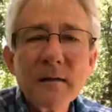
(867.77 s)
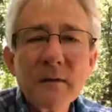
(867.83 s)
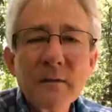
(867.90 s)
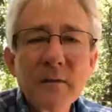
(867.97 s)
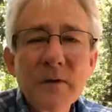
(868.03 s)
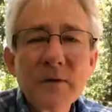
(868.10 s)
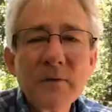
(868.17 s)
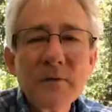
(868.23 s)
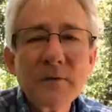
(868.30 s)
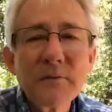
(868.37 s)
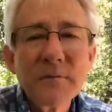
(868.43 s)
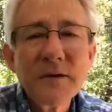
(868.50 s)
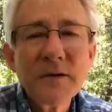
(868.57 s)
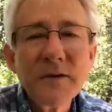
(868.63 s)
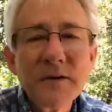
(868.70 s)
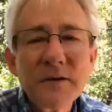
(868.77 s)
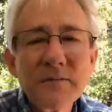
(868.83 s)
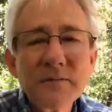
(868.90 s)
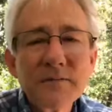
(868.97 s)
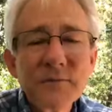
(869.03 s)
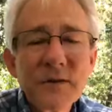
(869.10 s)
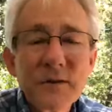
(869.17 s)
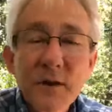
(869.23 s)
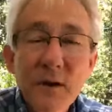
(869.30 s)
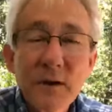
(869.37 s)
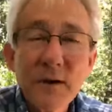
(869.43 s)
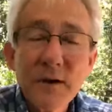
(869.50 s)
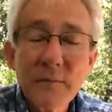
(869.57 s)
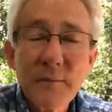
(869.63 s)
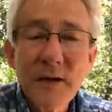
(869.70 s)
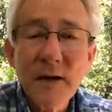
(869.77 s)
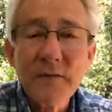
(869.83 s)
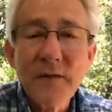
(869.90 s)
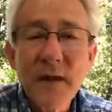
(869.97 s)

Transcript: we will be talking about